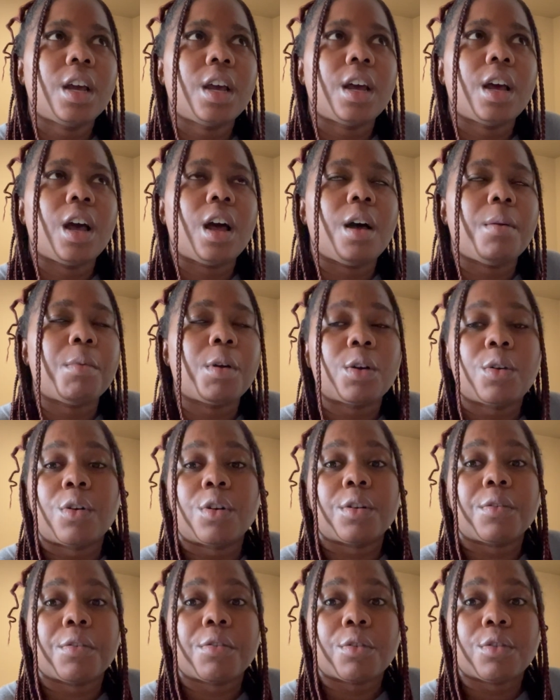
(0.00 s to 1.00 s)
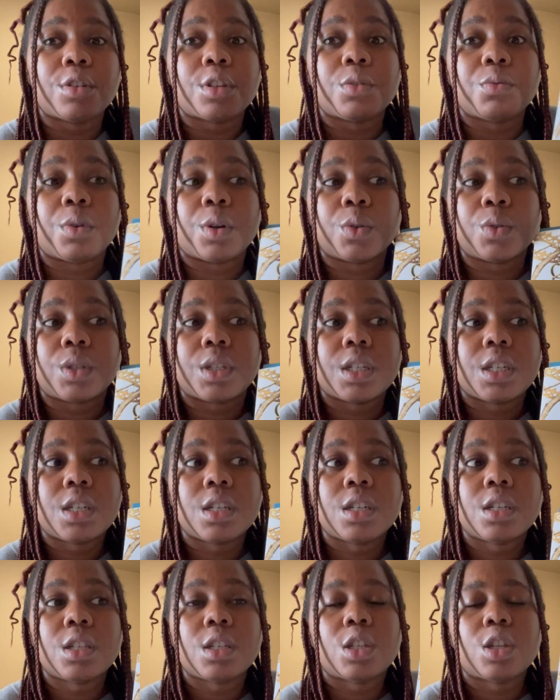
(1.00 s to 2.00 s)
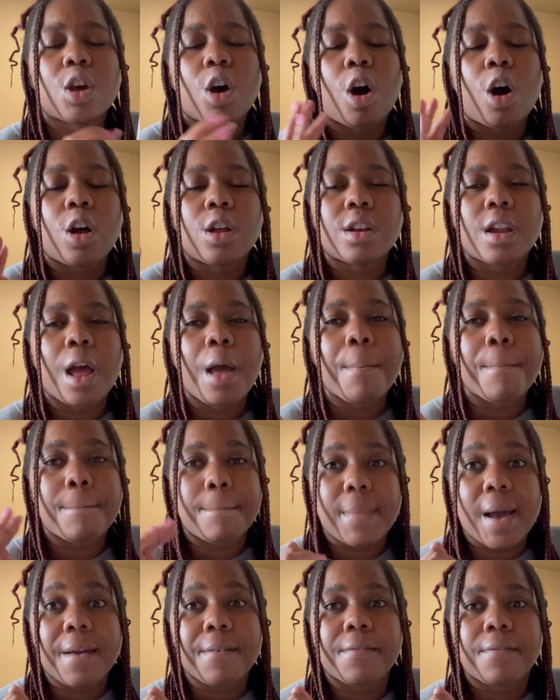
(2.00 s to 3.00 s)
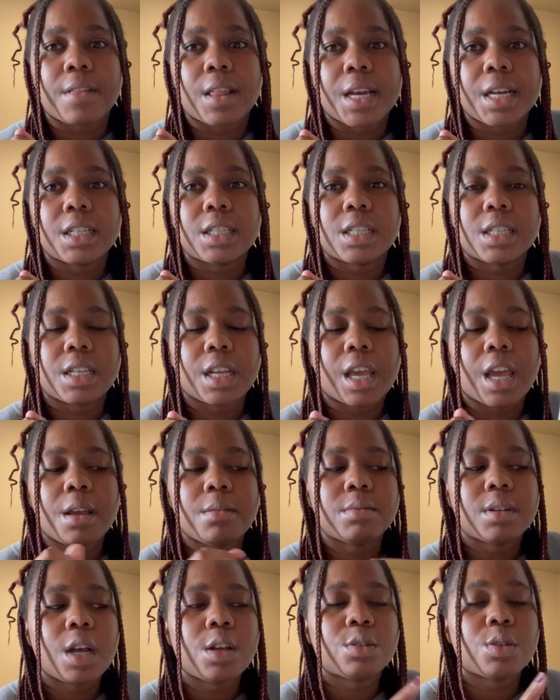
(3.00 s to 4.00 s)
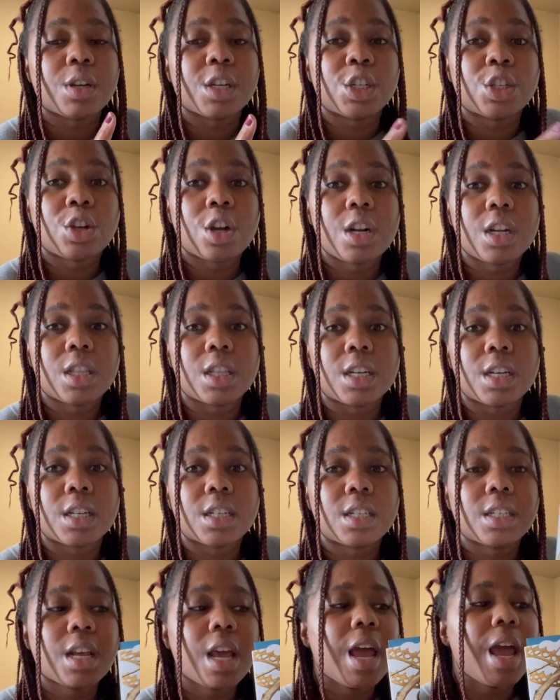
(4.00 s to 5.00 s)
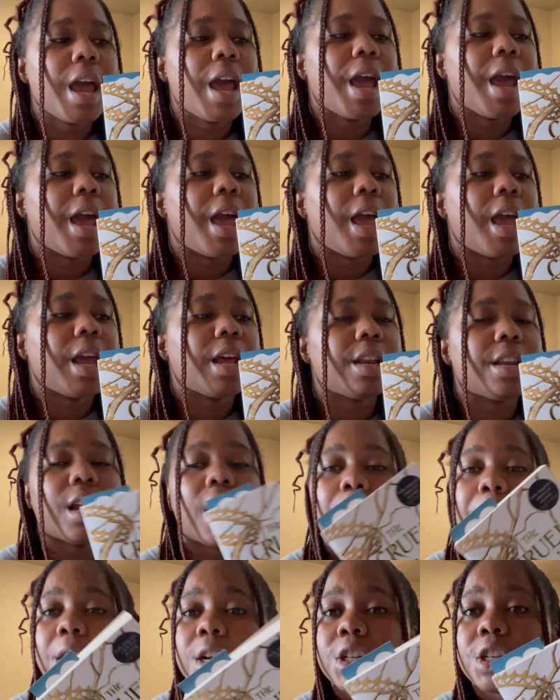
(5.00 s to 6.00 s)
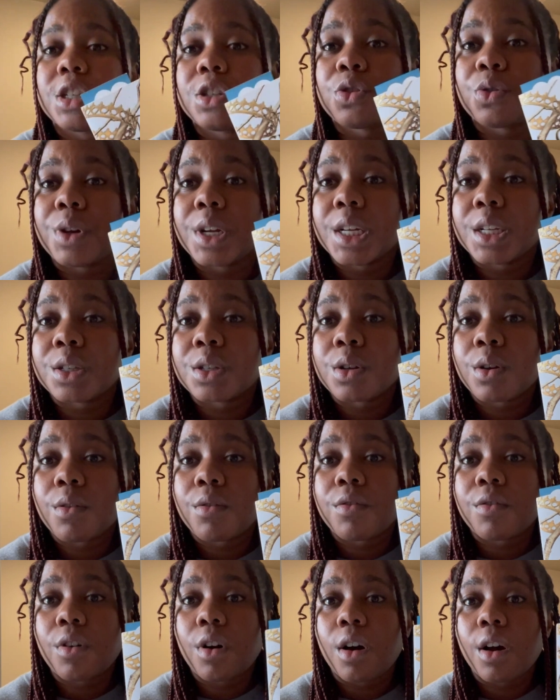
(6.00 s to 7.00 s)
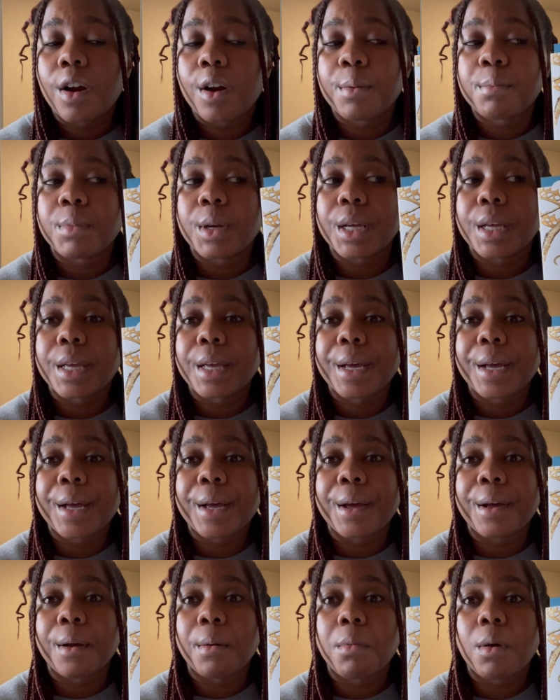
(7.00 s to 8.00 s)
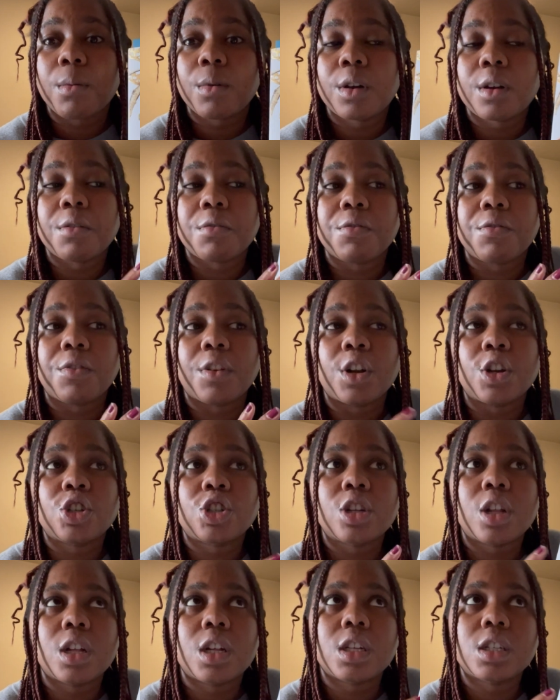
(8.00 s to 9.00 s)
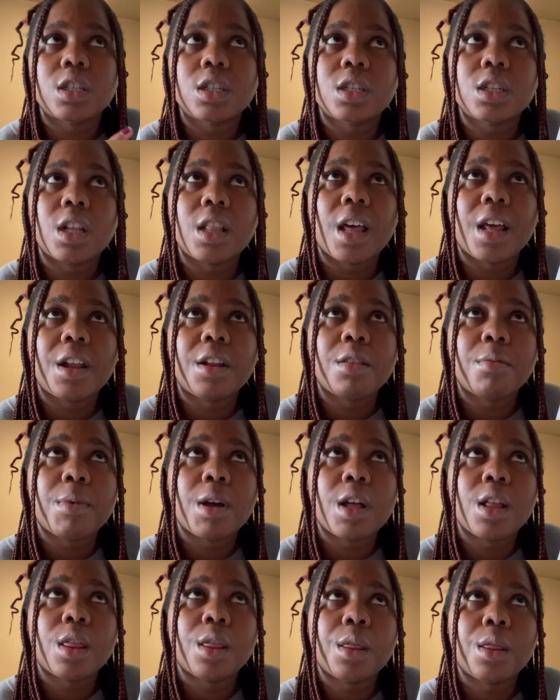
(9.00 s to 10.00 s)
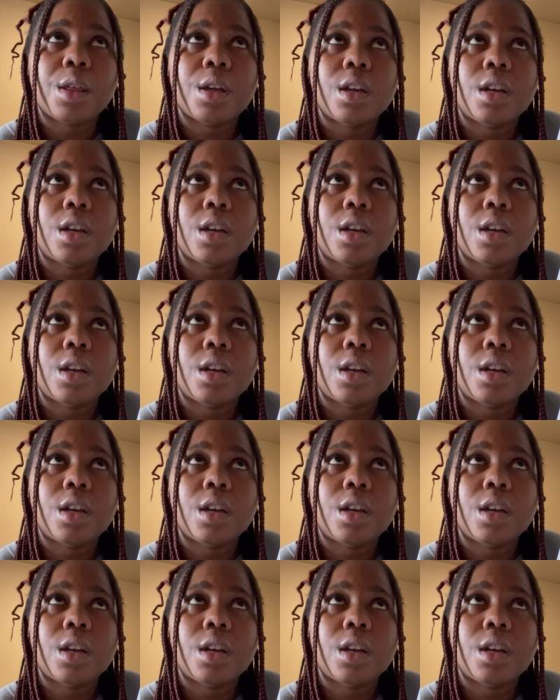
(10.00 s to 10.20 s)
A Court of Thorns and Roses on my flight to Cape Town. So I started this and I'm actually enjoying it so far. But yeah, I'm probably gonna finish this at the end of the month.